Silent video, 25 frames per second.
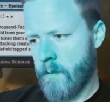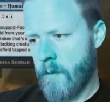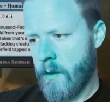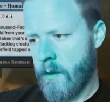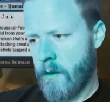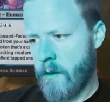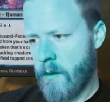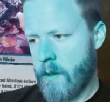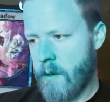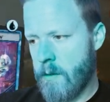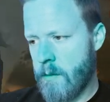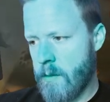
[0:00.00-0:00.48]

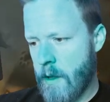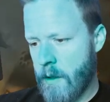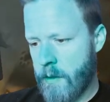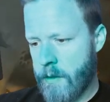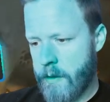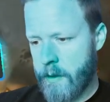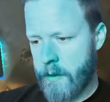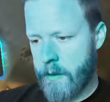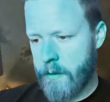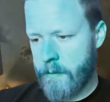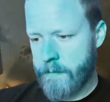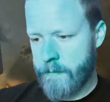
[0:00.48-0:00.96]
So they do
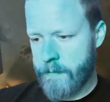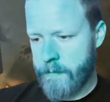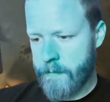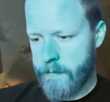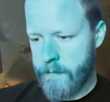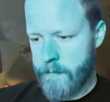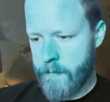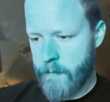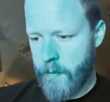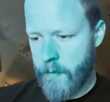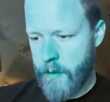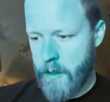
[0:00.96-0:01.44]
nothing.
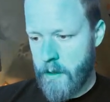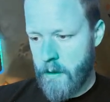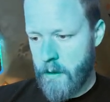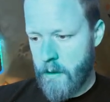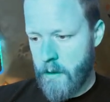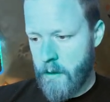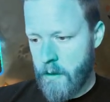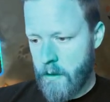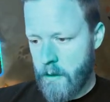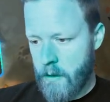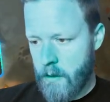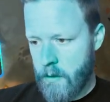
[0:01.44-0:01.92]

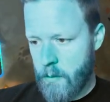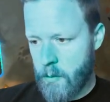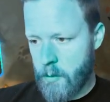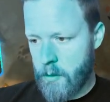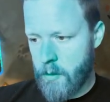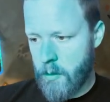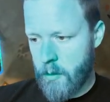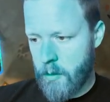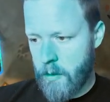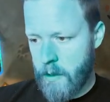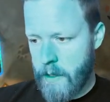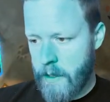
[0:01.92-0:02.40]
So
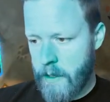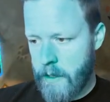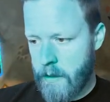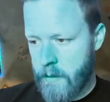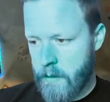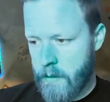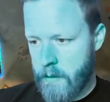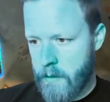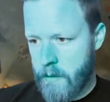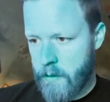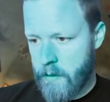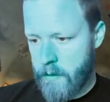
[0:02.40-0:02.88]
we'll go
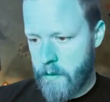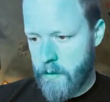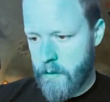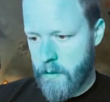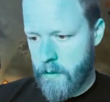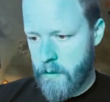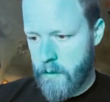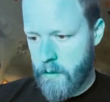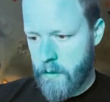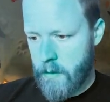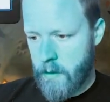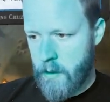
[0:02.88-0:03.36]
land,
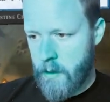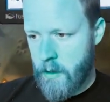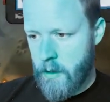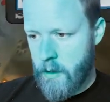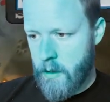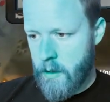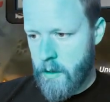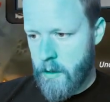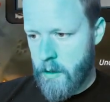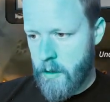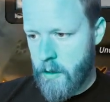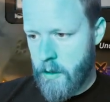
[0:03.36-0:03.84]

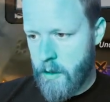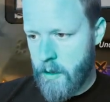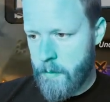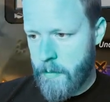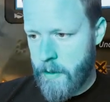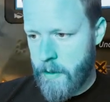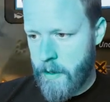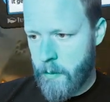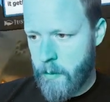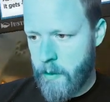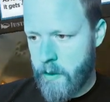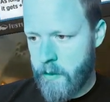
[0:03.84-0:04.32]

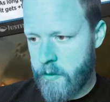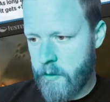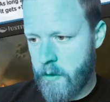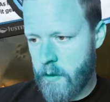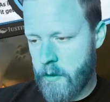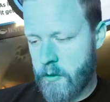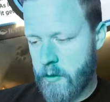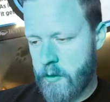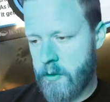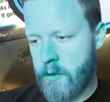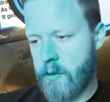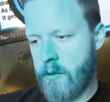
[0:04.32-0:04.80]
combat
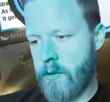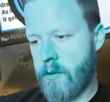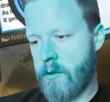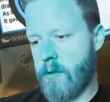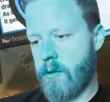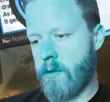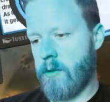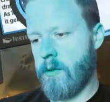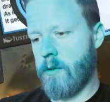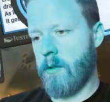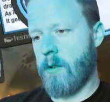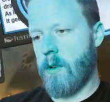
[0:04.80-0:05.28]

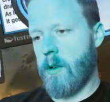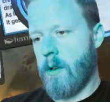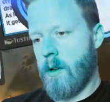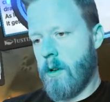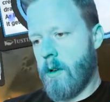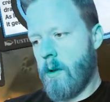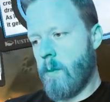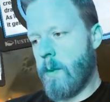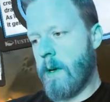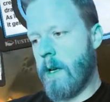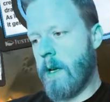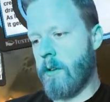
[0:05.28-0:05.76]
research.
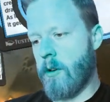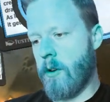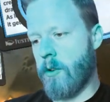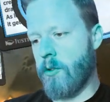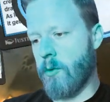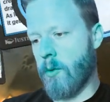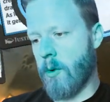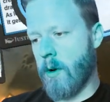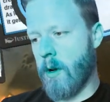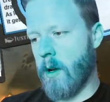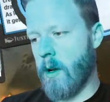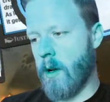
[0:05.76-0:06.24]
We get to
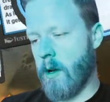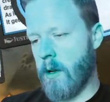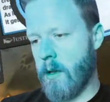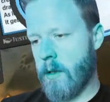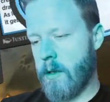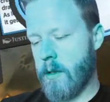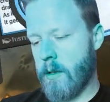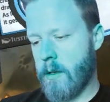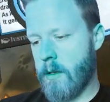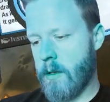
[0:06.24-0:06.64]
draw